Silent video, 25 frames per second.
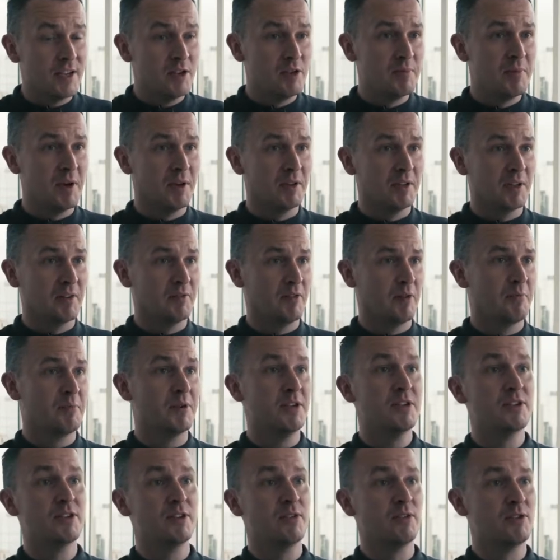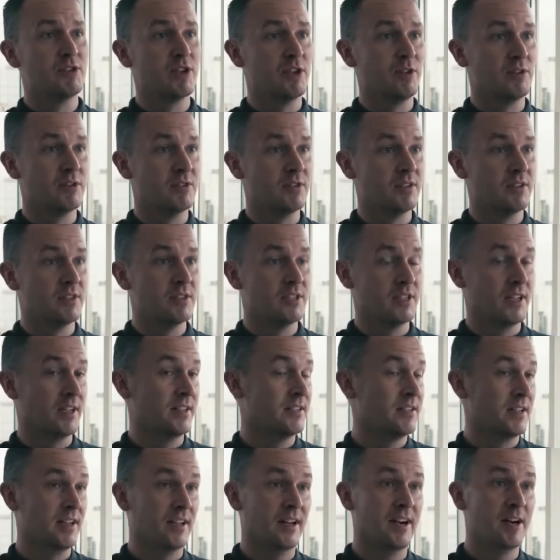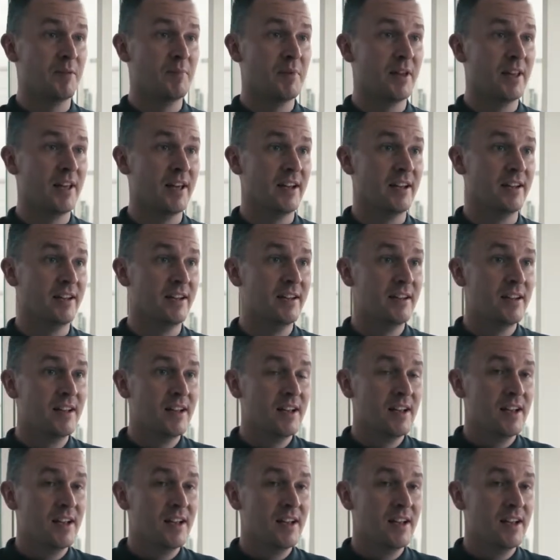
a new building for preschool children to learn within.